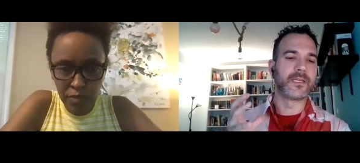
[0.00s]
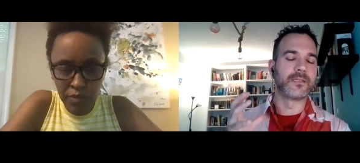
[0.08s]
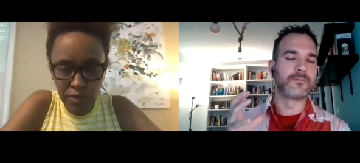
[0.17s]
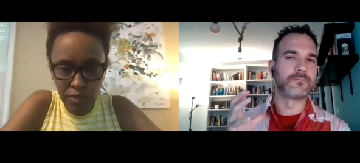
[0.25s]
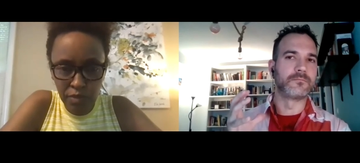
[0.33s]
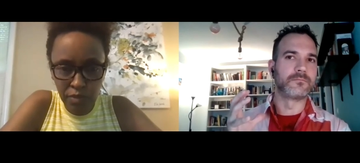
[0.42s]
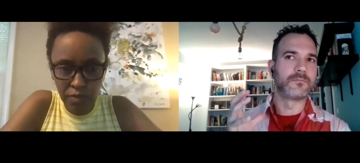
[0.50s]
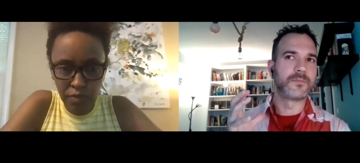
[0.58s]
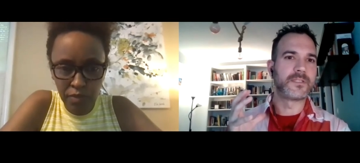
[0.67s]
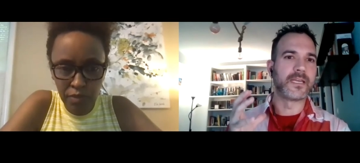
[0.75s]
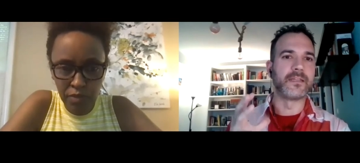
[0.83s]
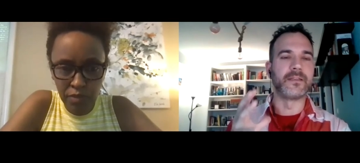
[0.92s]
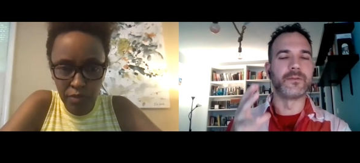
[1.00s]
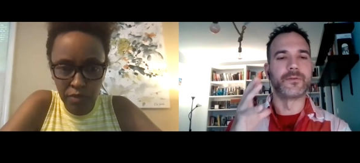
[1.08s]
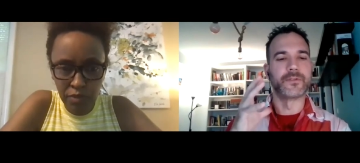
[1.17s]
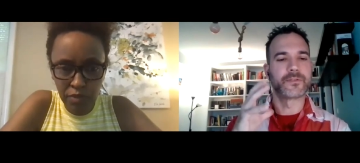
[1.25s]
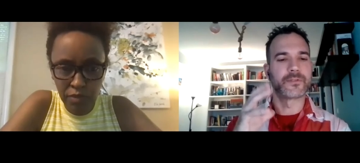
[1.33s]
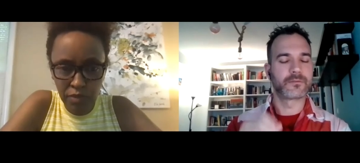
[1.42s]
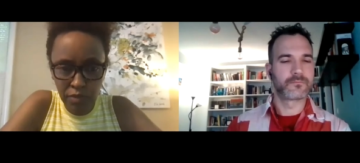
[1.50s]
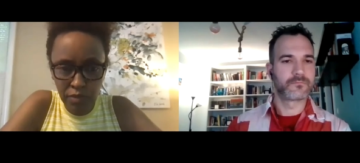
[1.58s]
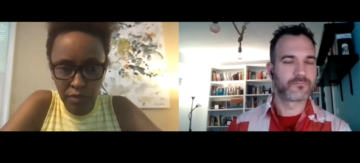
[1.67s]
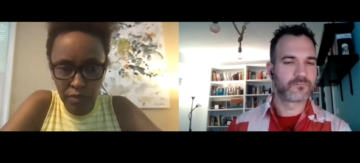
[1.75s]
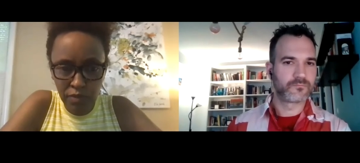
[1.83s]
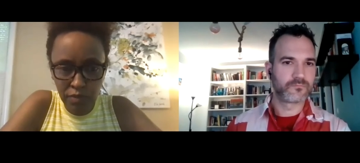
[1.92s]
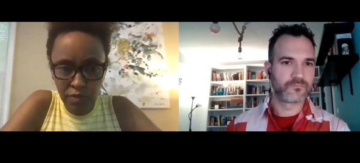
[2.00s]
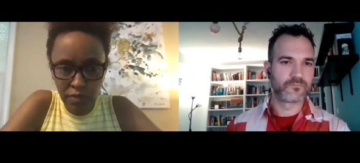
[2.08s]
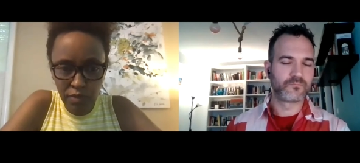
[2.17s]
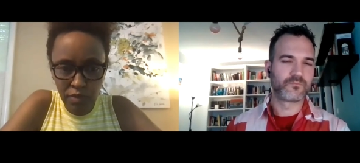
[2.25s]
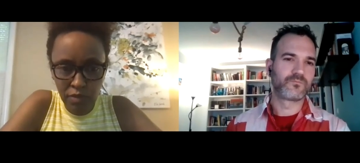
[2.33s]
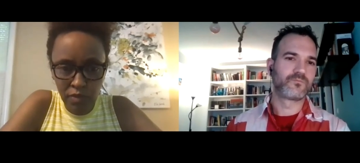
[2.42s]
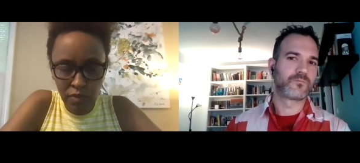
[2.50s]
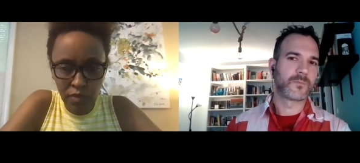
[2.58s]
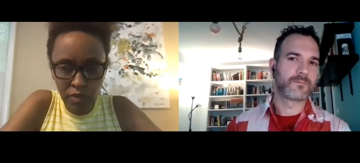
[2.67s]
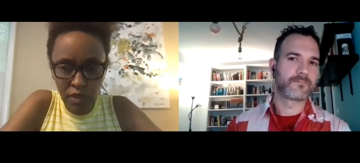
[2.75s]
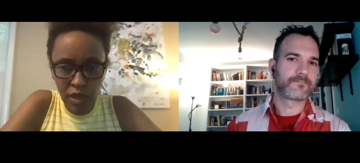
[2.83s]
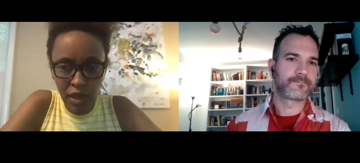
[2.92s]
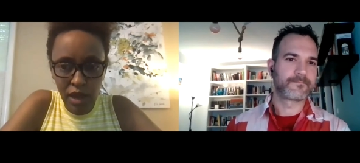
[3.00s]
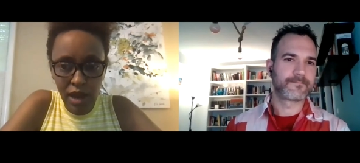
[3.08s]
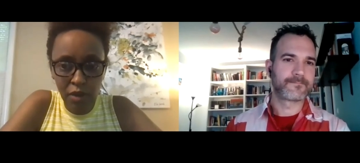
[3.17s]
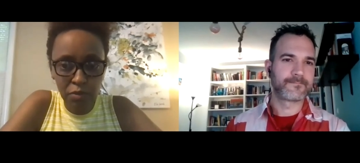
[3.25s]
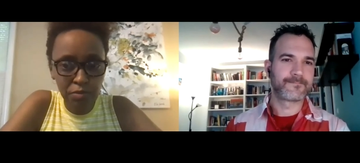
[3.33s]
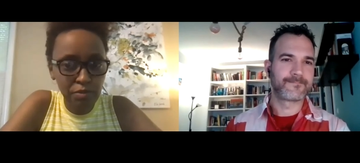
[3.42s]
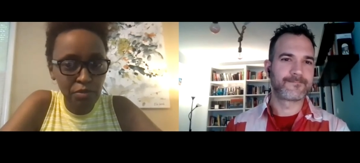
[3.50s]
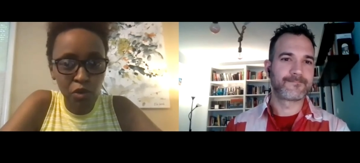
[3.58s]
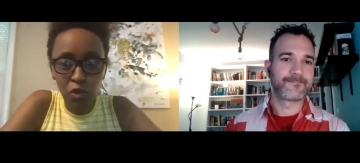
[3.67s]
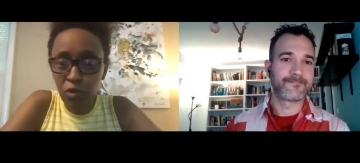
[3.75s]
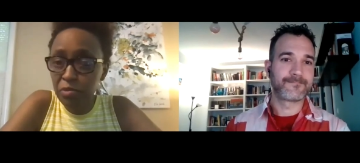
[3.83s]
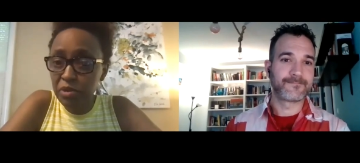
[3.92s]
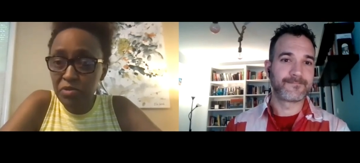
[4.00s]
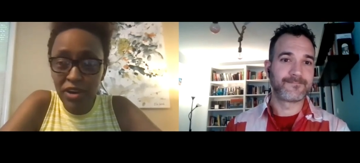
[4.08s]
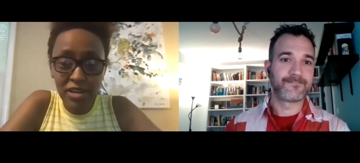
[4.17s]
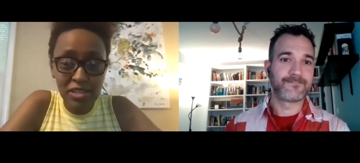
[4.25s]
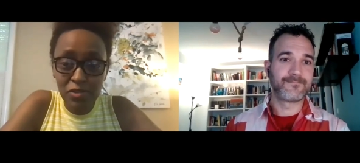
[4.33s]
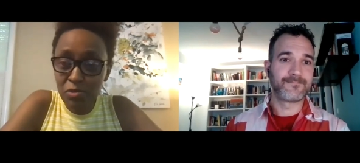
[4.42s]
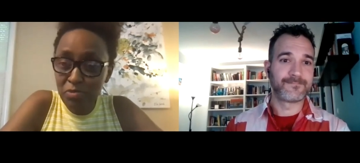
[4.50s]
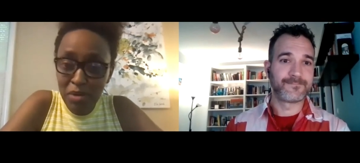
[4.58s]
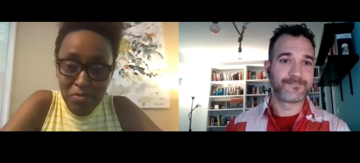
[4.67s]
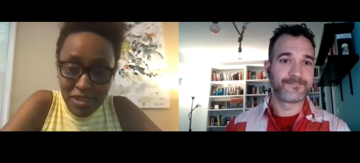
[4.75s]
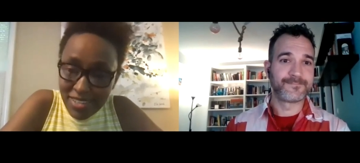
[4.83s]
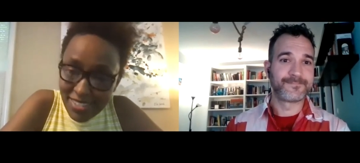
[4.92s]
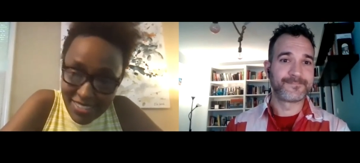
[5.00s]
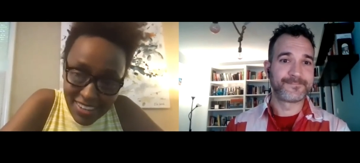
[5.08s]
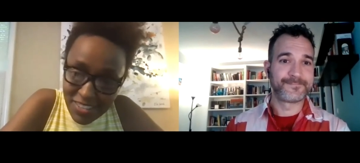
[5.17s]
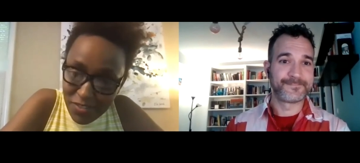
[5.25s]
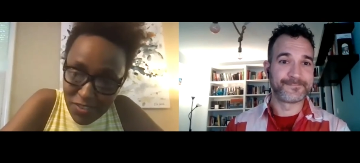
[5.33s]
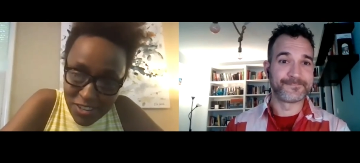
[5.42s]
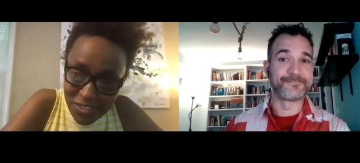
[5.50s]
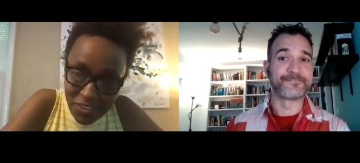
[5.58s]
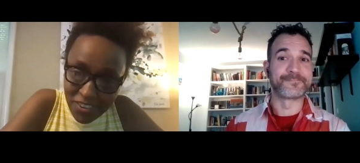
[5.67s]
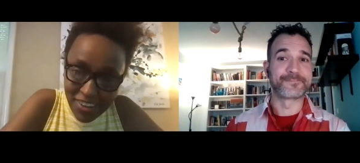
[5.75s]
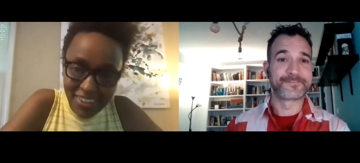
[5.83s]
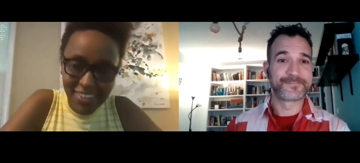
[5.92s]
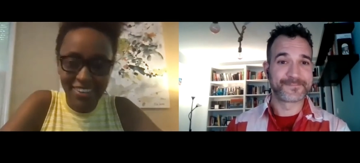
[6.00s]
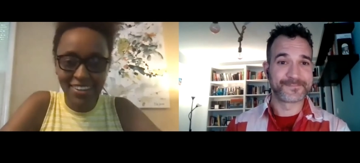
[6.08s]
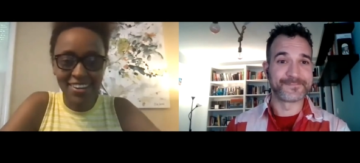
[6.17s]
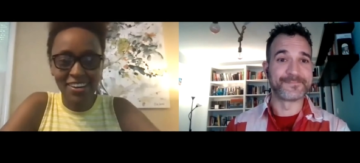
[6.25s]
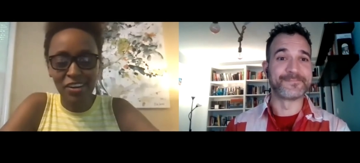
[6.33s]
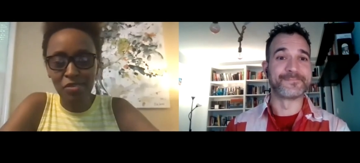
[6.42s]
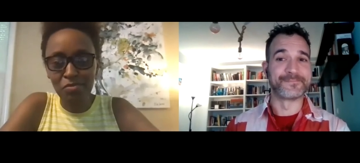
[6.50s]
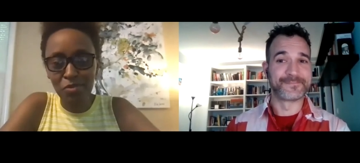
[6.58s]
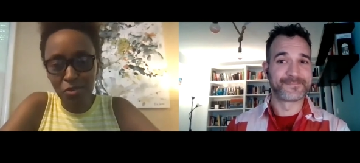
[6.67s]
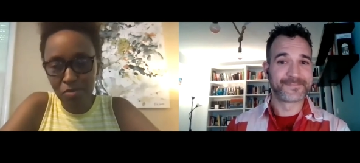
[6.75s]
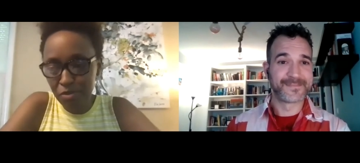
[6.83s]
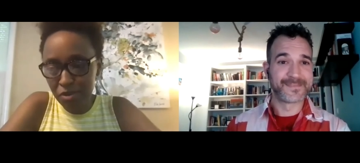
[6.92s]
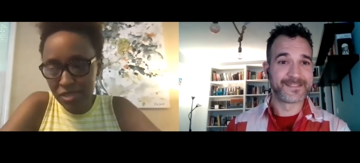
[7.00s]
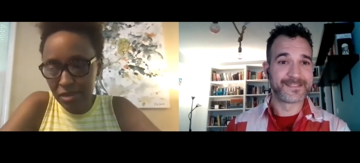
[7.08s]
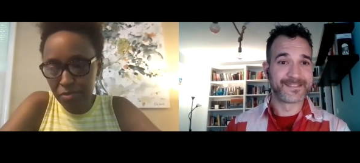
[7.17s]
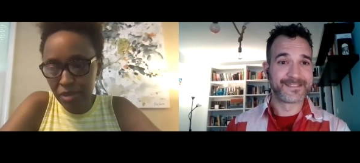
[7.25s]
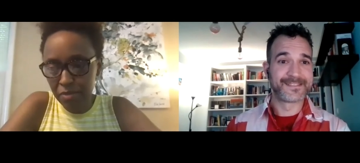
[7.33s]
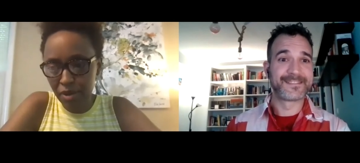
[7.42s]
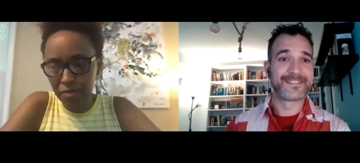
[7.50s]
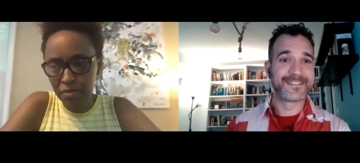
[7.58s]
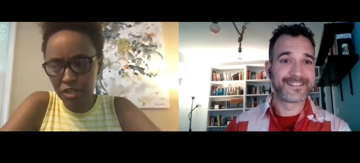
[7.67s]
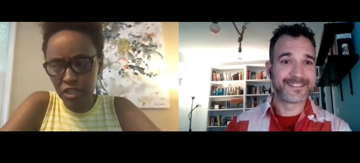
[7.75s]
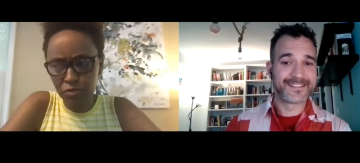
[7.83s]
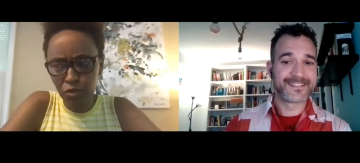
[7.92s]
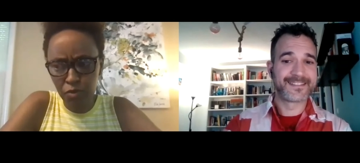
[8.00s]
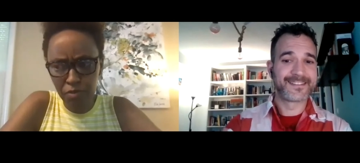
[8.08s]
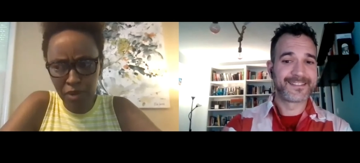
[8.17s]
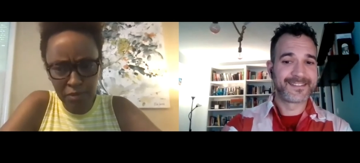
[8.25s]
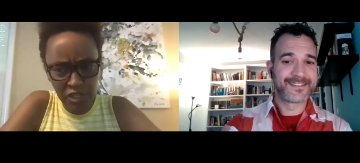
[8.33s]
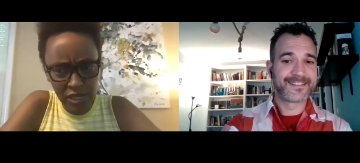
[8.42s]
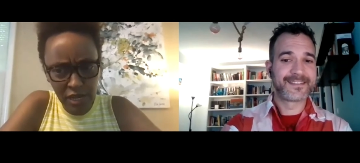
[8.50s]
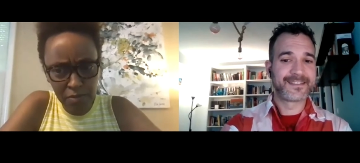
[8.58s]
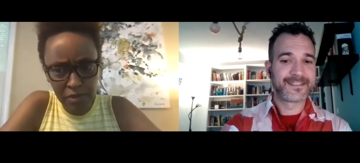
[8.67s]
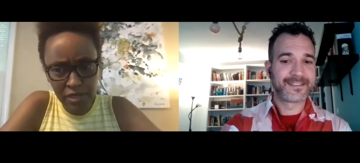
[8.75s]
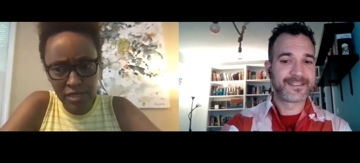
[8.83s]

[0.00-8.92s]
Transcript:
Speaker 1: in 10 years
Speaker 2: uh, more women writers will be published, that's for sure. Uh, more books are being published, more publishing companies